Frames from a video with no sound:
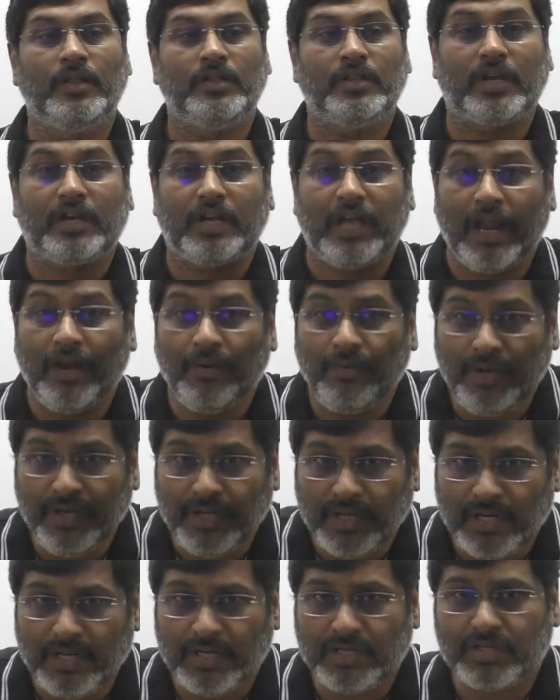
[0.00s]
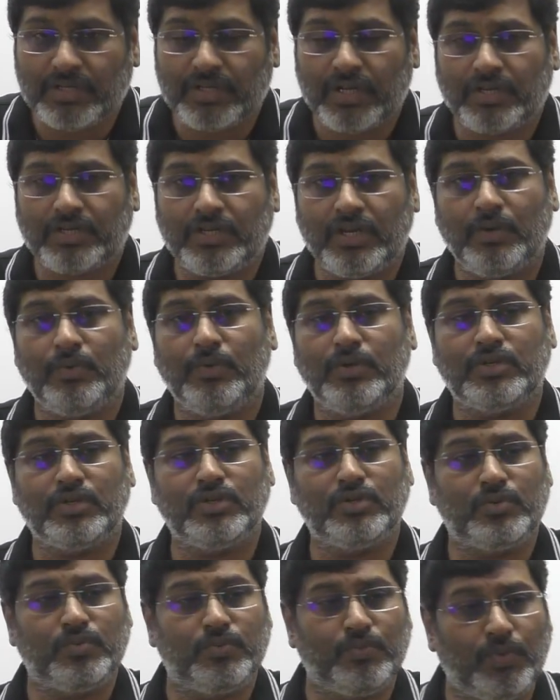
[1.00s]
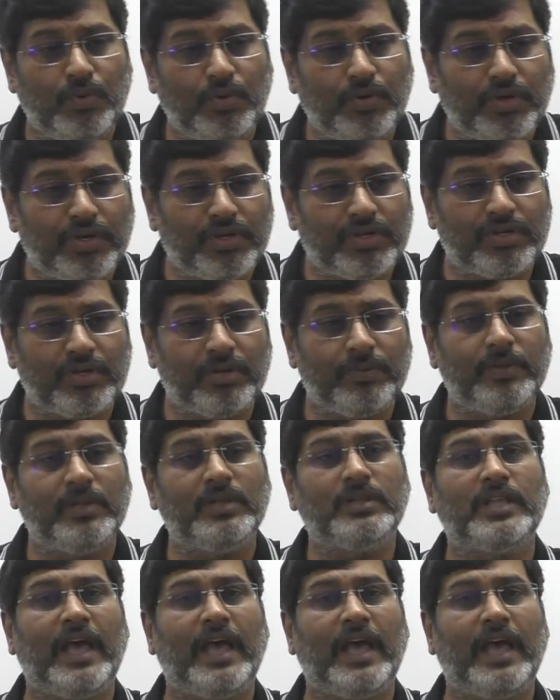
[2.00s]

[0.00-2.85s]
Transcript: The canonical structure which is more stable,